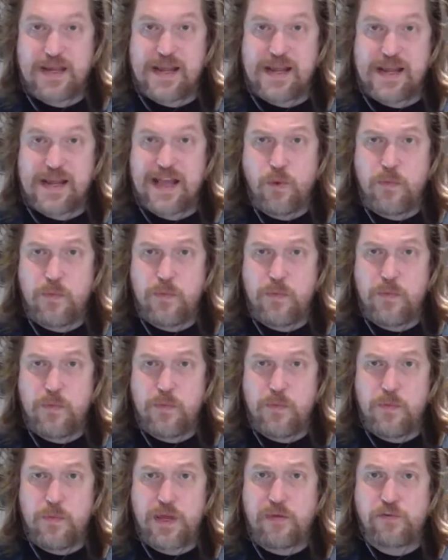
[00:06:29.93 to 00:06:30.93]
that's what we're
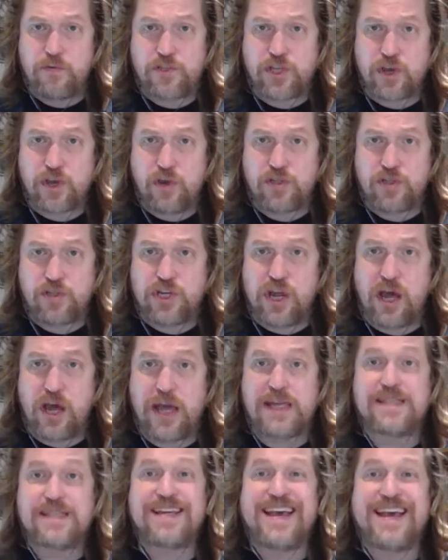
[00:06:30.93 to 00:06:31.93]
going to be focusing on
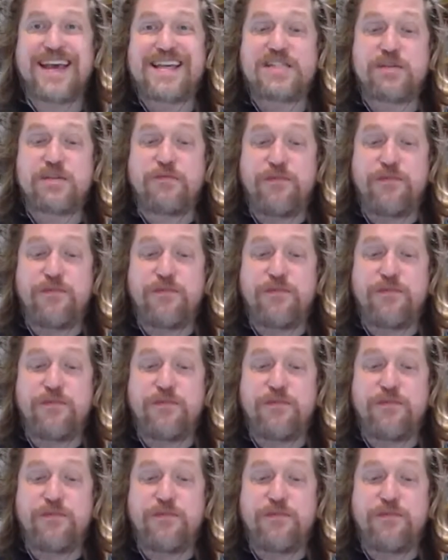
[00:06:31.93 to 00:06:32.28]
tonight.